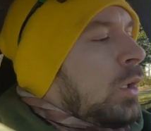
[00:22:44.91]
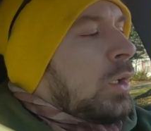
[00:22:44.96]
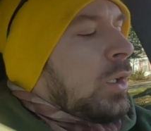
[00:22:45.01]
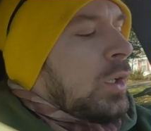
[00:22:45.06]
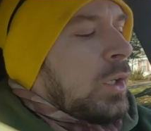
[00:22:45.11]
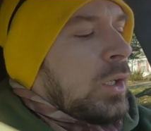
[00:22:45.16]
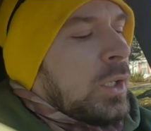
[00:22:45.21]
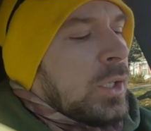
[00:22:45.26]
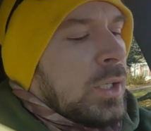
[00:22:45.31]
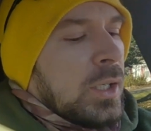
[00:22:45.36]

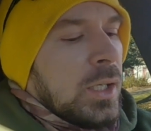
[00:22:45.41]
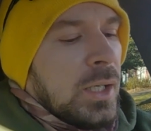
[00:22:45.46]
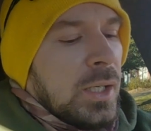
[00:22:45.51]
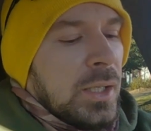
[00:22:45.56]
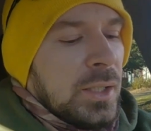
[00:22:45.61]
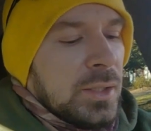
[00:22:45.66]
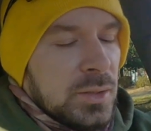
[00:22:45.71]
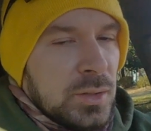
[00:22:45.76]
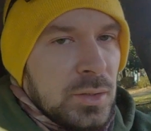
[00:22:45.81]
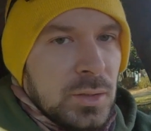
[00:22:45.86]
All right,
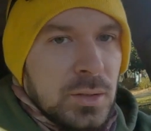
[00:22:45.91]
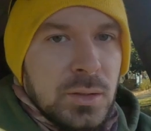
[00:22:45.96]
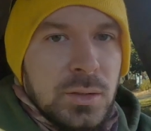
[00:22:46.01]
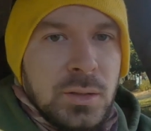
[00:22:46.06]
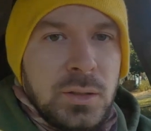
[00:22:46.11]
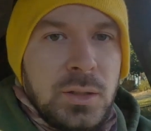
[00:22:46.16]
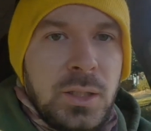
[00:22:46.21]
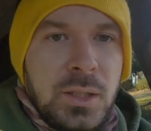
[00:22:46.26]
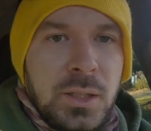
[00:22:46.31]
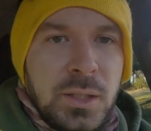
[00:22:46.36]
guys,
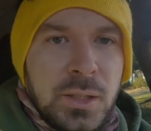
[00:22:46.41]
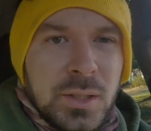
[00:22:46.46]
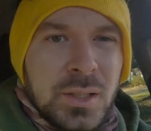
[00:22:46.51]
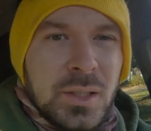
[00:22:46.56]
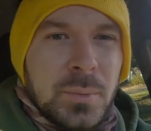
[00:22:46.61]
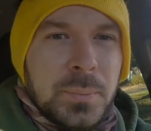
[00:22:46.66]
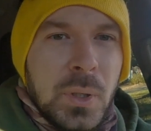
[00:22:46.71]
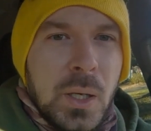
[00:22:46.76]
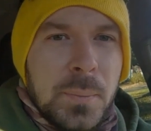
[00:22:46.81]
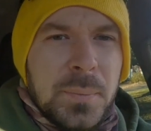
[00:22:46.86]

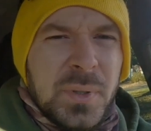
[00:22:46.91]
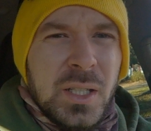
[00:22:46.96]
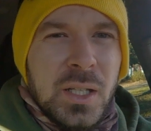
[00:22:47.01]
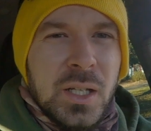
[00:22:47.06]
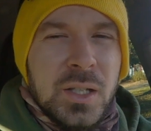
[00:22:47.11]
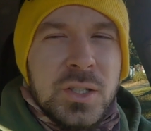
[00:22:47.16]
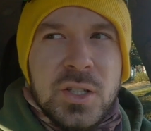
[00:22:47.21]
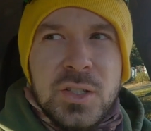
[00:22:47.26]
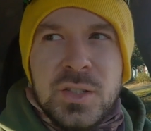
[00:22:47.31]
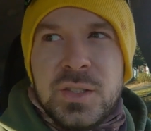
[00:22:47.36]
the property
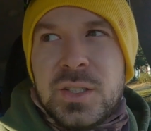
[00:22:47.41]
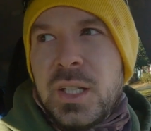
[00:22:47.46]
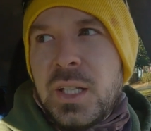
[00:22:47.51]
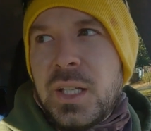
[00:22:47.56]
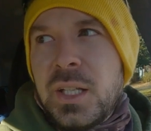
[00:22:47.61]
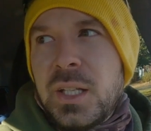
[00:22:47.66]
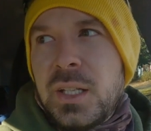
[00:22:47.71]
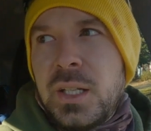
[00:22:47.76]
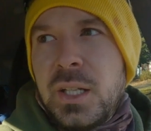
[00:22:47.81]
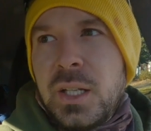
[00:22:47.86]
I just
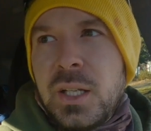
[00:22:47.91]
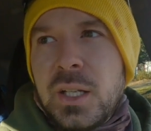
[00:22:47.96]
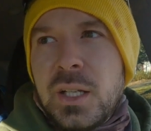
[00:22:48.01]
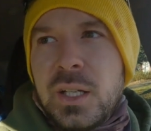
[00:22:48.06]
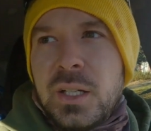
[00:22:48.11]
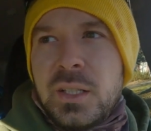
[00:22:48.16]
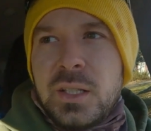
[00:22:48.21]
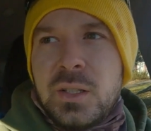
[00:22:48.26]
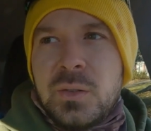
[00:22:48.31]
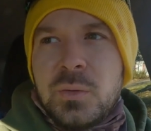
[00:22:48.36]
did,
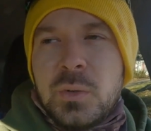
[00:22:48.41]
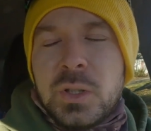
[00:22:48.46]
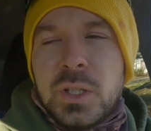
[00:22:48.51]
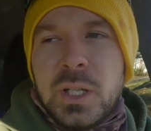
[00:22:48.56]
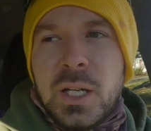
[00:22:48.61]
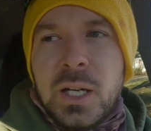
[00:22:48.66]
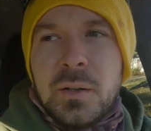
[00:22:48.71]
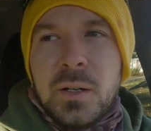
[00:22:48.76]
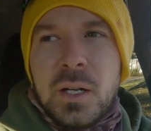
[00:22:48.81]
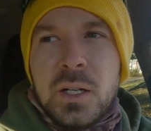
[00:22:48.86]
I don't really
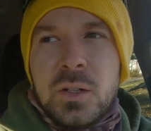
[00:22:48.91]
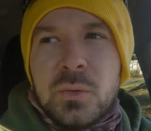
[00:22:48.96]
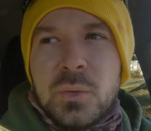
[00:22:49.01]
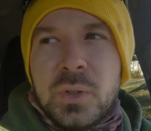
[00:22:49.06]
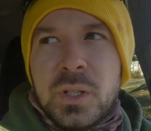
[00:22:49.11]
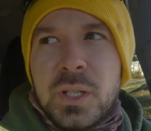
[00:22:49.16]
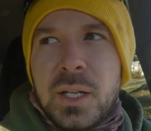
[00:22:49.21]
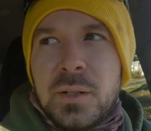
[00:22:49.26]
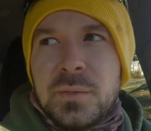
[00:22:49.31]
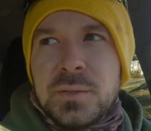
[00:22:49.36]

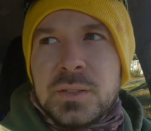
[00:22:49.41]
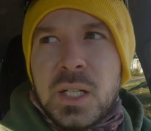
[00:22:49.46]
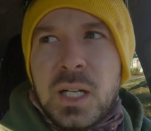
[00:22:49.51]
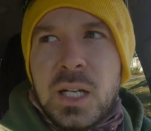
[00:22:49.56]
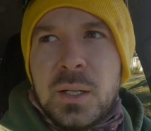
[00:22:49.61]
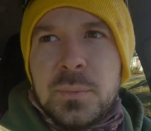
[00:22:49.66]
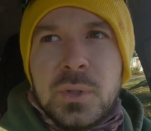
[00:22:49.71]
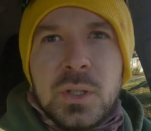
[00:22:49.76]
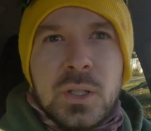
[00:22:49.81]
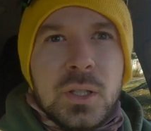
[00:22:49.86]
have
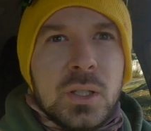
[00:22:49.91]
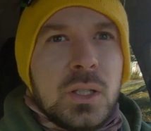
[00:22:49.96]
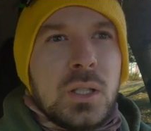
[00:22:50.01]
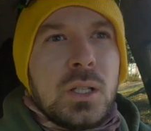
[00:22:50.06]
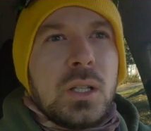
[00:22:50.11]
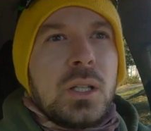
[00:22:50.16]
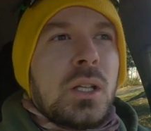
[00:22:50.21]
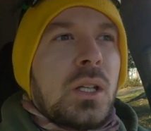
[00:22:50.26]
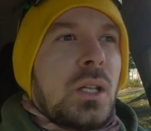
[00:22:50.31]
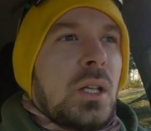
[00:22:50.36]
time to
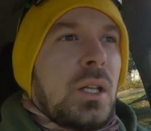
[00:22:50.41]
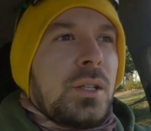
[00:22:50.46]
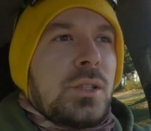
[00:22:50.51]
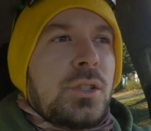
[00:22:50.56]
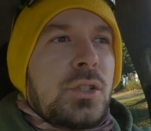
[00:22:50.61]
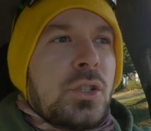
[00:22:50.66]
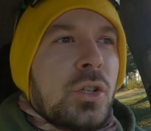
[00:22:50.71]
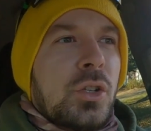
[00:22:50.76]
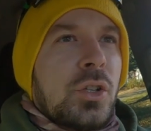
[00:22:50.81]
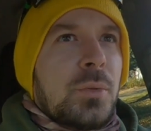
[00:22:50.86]

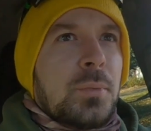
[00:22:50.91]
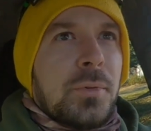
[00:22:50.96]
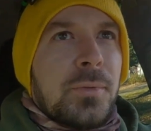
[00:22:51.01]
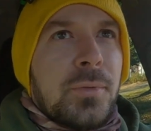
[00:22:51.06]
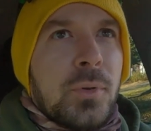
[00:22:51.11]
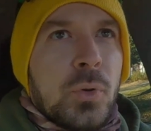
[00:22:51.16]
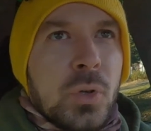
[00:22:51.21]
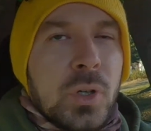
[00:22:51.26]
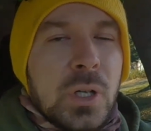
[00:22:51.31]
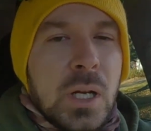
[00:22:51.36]
show you
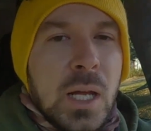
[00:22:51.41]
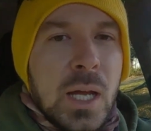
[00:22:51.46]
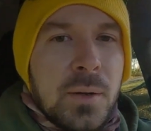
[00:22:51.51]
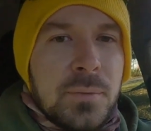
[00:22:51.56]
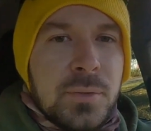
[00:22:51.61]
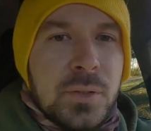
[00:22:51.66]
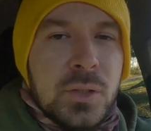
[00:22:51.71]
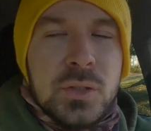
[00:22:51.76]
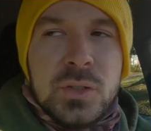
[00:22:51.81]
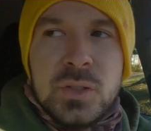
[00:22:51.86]
before and
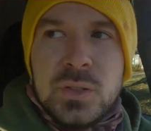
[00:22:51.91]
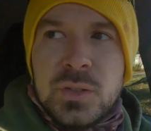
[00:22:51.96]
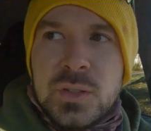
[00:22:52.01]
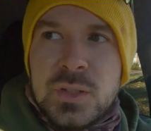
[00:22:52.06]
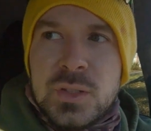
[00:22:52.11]
afters and